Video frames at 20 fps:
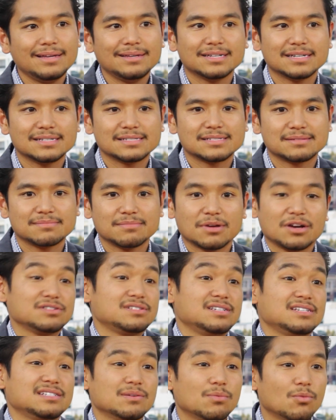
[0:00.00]
Because our
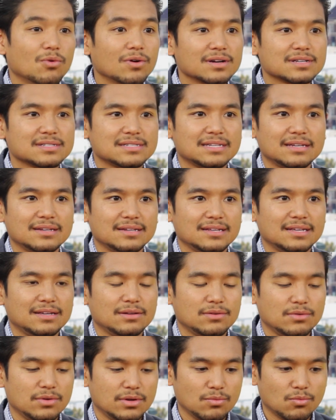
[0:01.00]
system works.
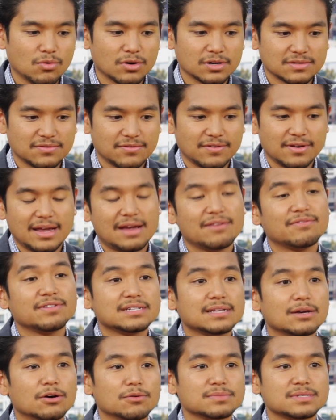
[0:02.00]
It worked for every
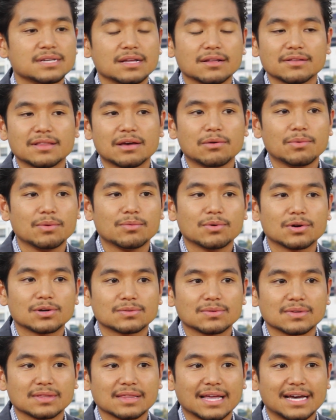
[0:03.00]
home seller that we
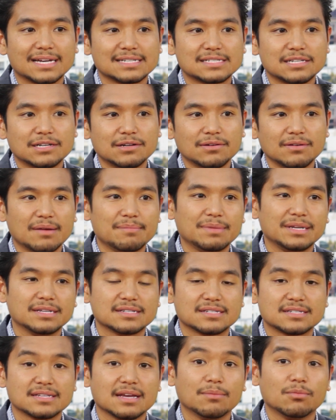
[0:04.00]
worked with last year. I mean,
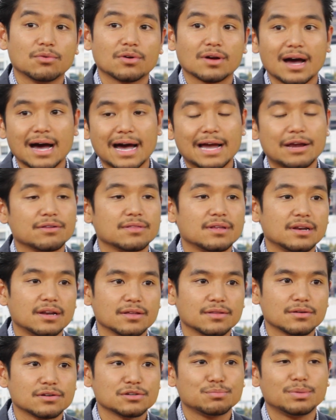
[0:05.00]
some were higher than
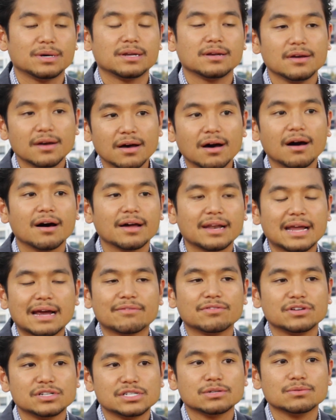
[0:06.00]
others, but on
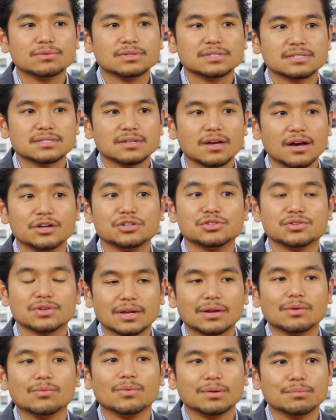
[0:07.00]
average it was
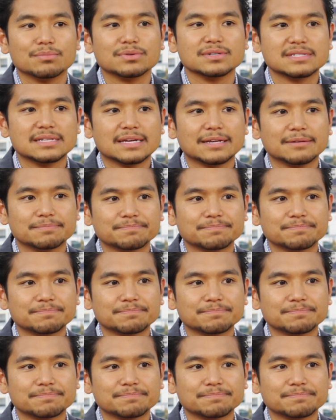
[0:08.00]
101%.